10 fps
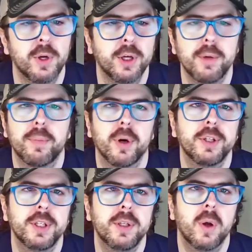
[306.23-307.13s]
someone a good
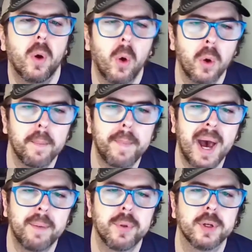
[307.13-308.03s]
person or a
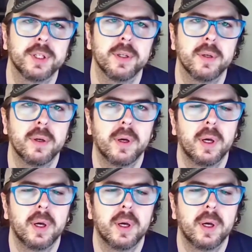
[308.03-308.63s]
bad person.